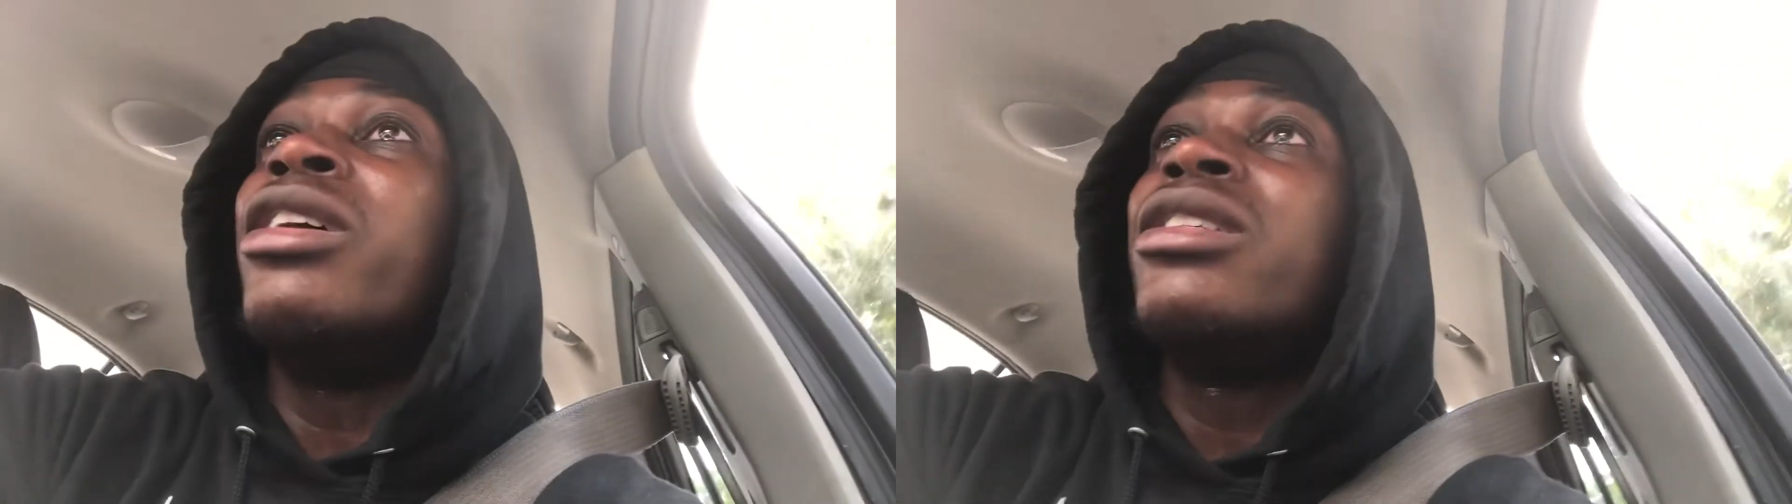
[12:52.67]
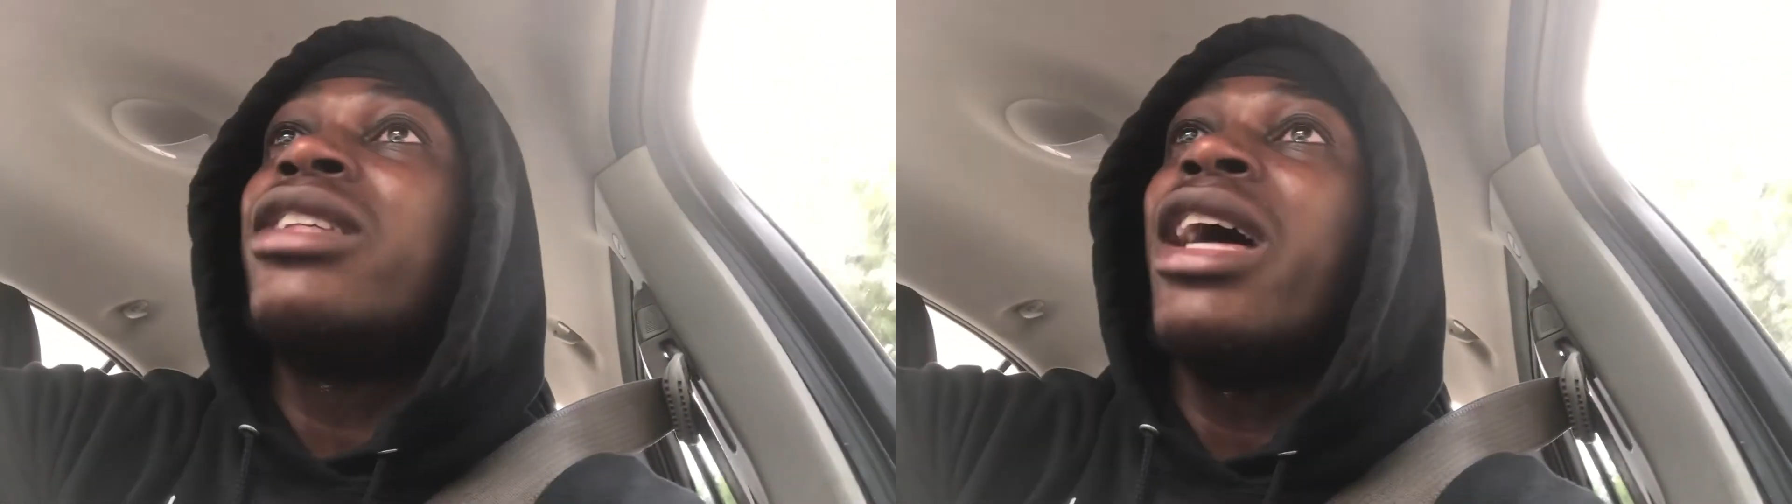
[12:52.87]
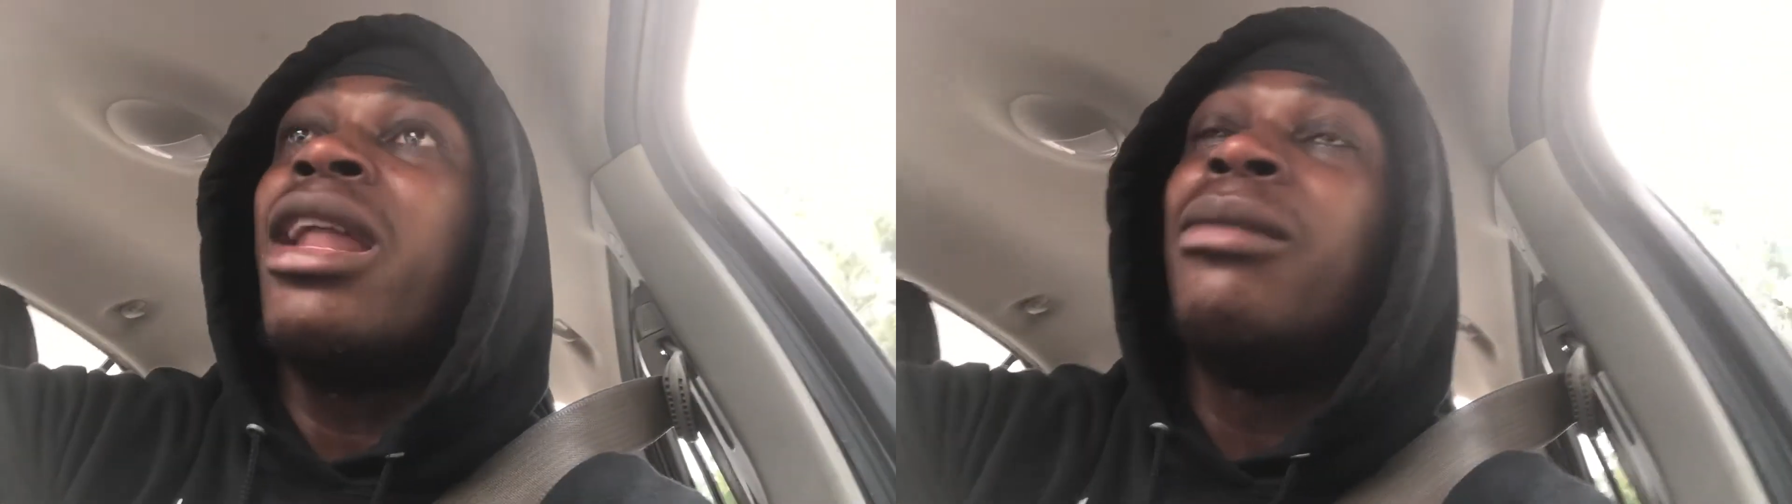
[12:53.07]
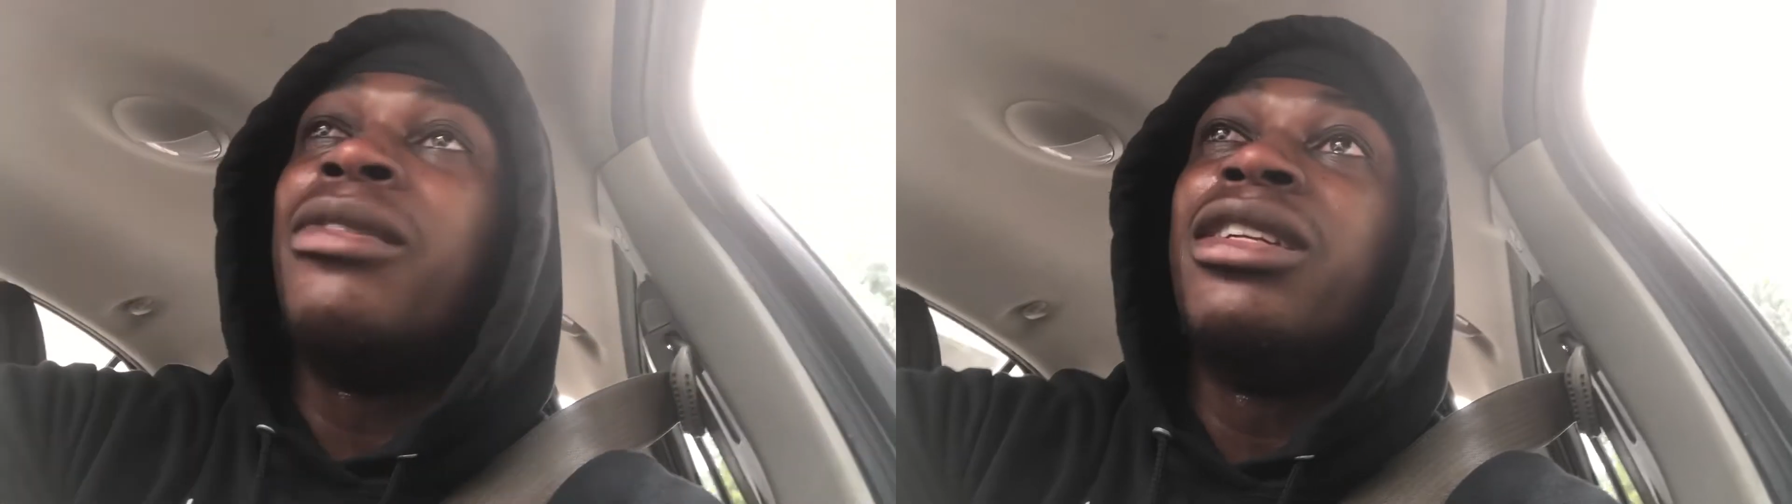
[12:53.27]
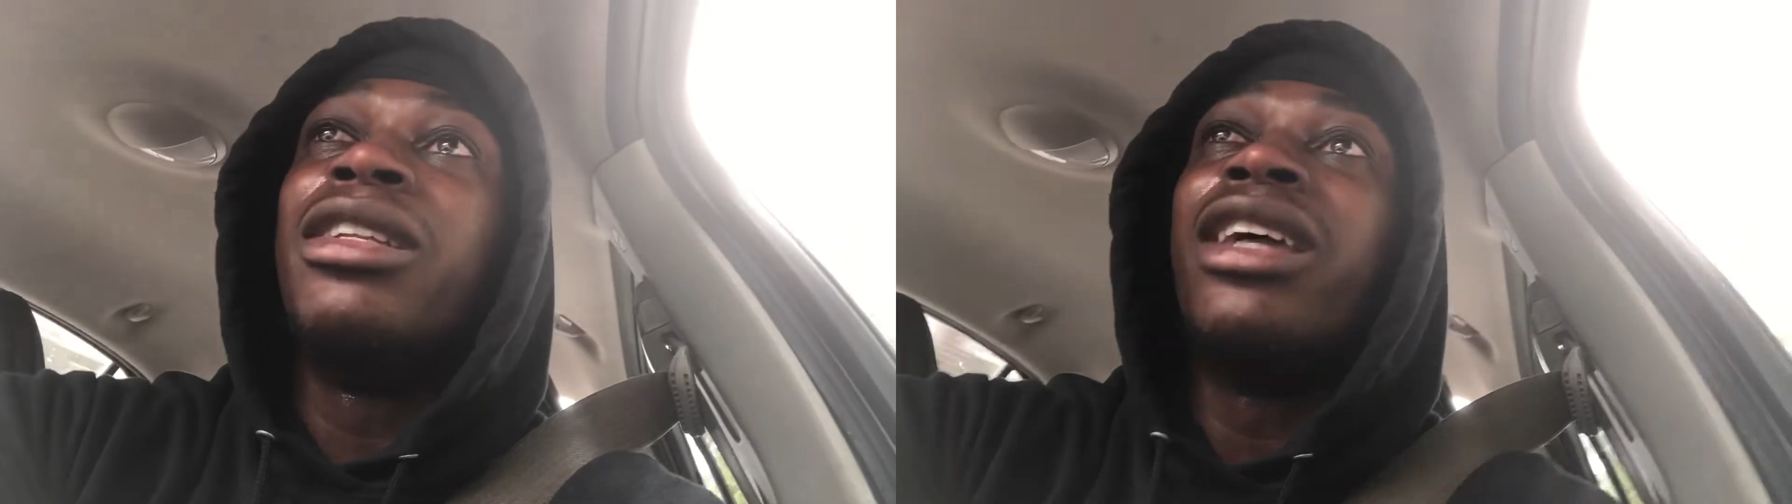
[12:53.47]
inside of
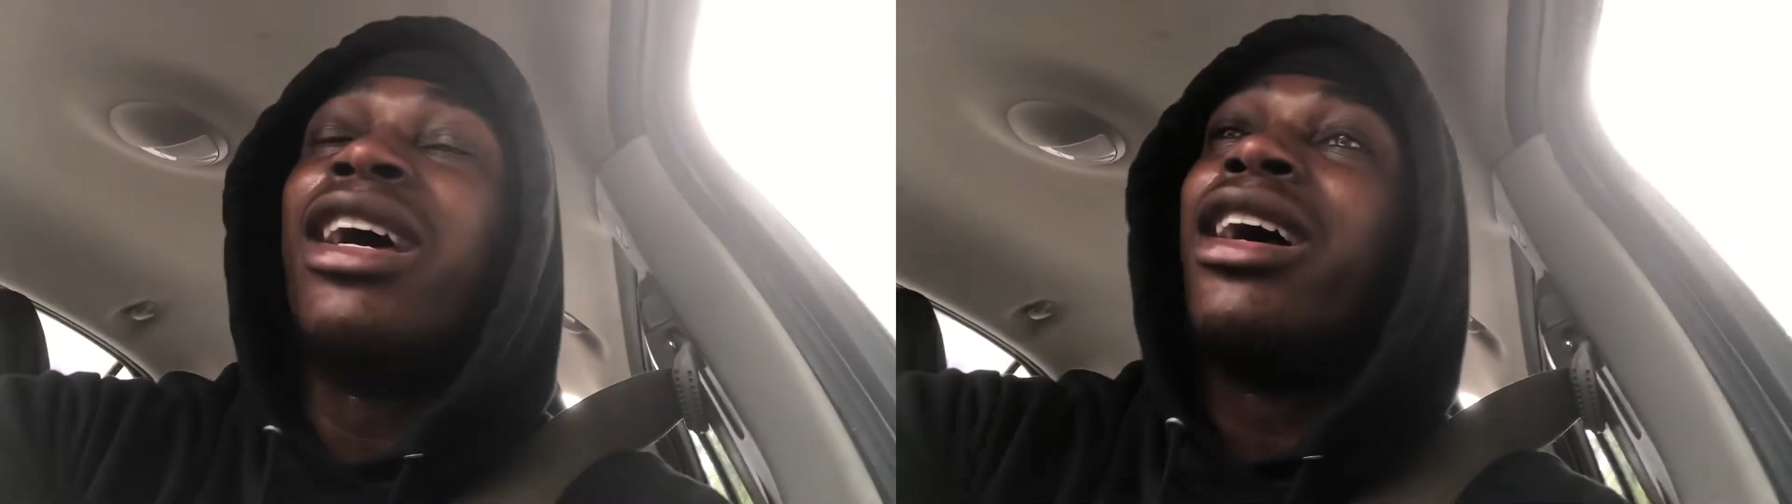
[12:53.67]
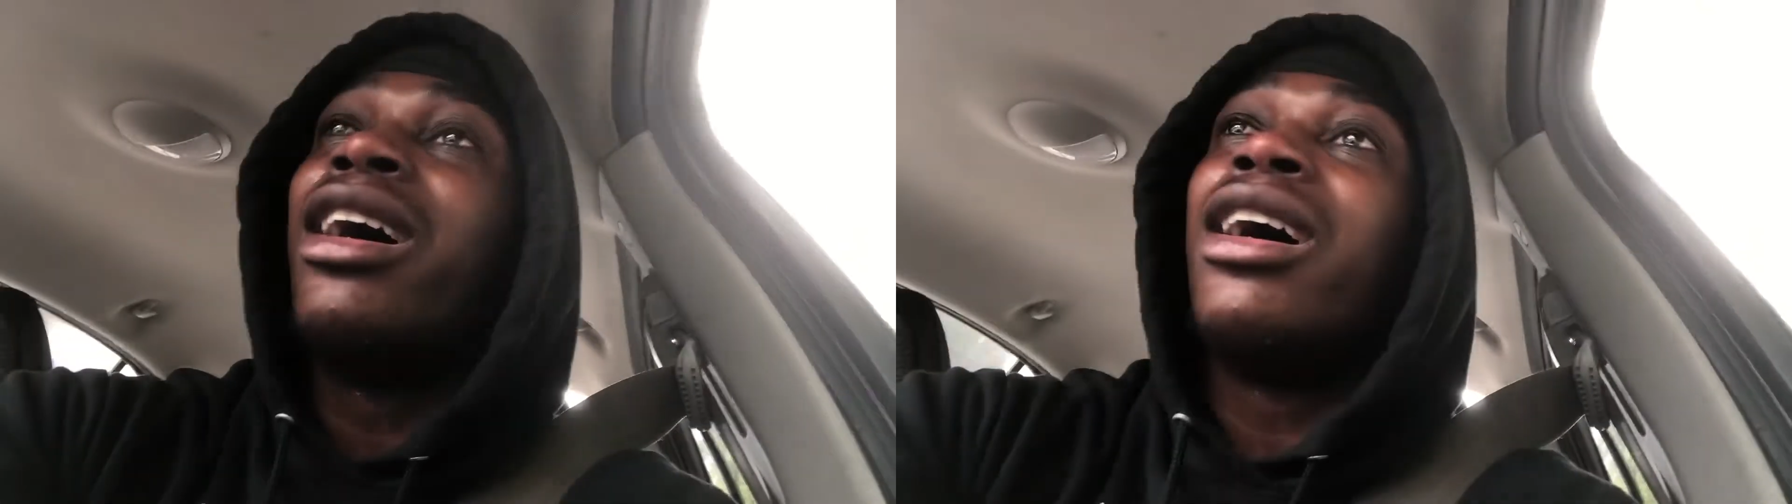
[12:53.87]
me that